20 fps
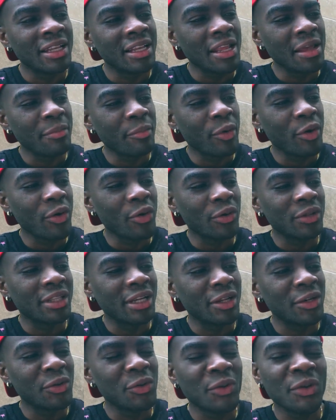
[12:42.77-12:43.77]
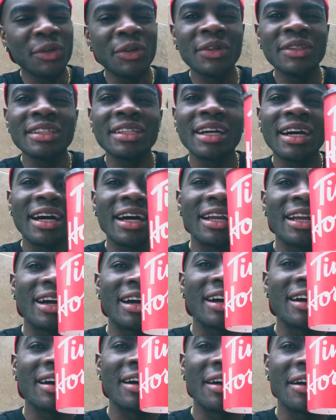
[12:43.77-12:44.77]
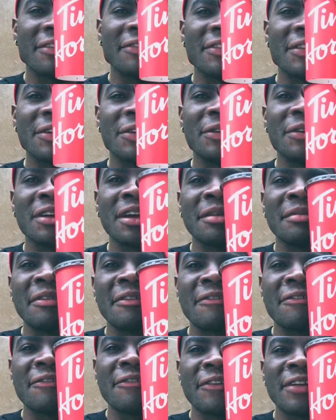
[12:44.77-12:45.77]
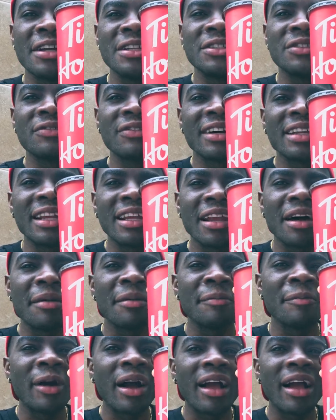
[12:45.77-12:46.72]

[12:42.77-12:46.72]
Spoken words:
Then bring out a donut and a coffee, come give me French vanilla.